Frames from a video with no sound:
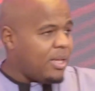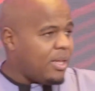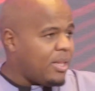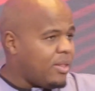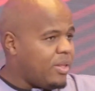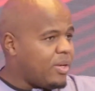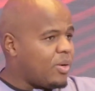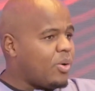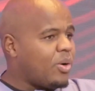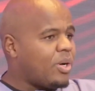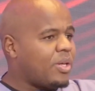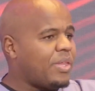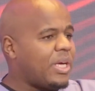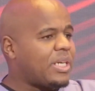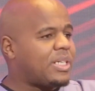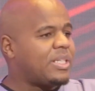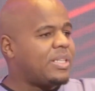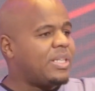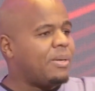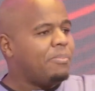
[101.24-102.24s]
The rock
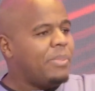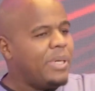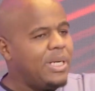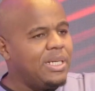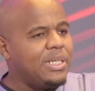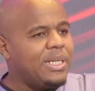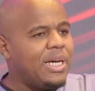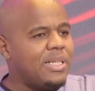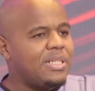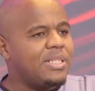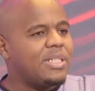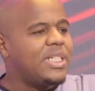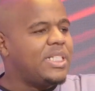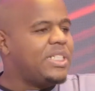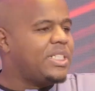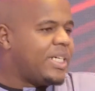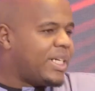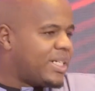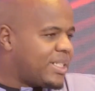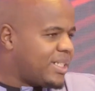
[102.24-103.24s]
that the builders
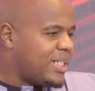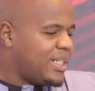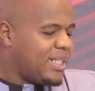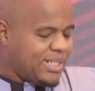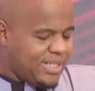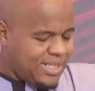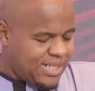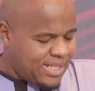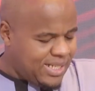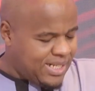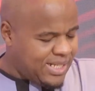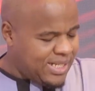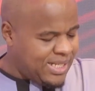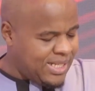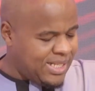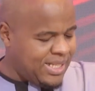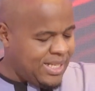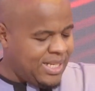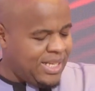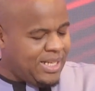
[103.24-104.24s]
rejected.
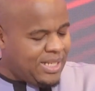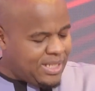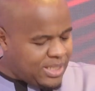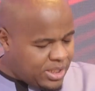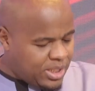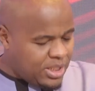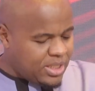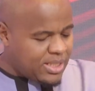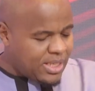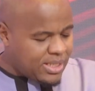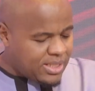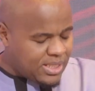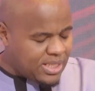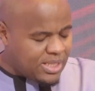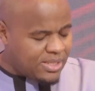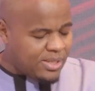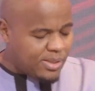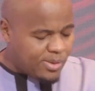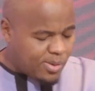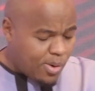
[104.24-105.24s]
Jesus
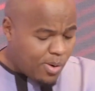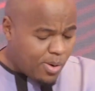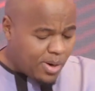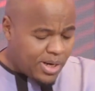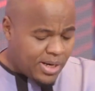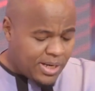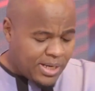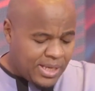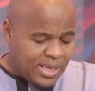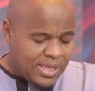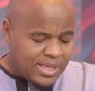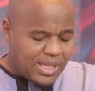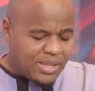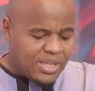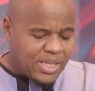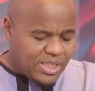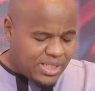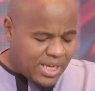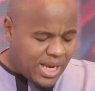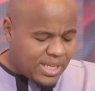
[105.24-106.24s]
is the rock that
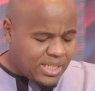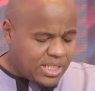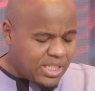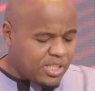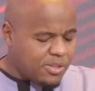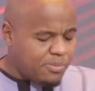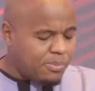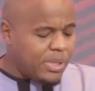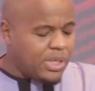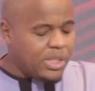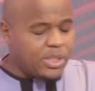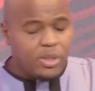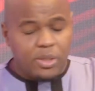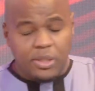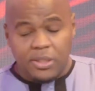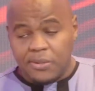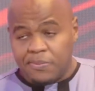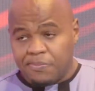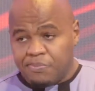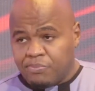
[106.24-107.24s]
the church is built
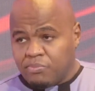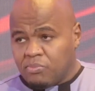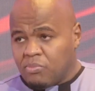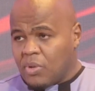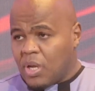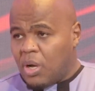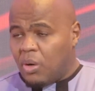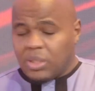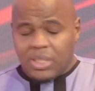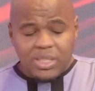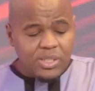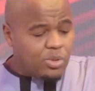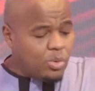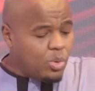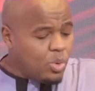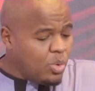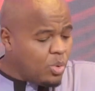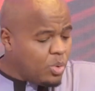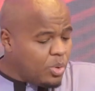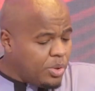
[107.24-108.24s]
on. I want us
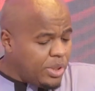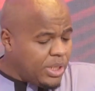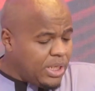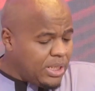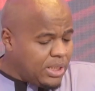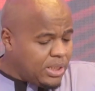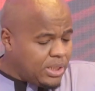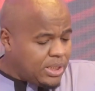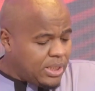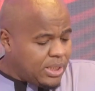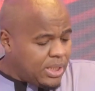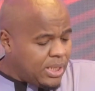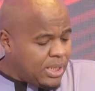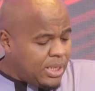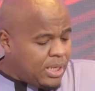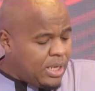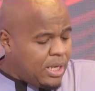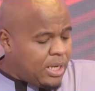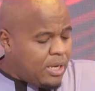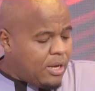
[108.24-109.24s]
to read
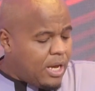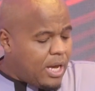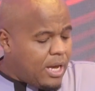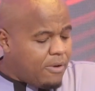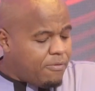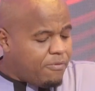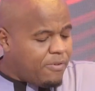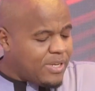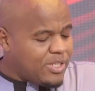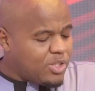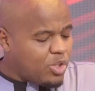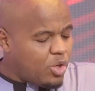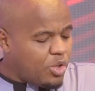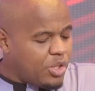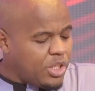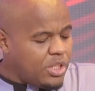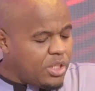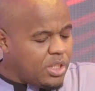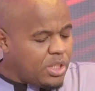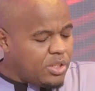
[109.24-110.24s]
1
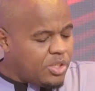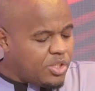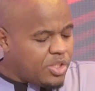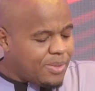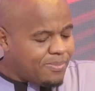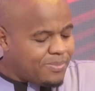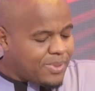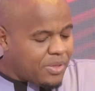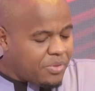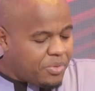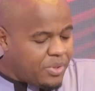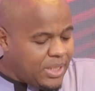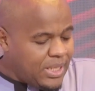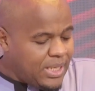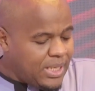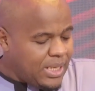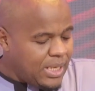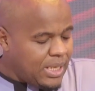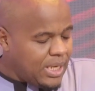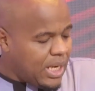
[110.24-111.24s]
Corinthians chapter
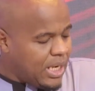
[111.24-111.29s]
3.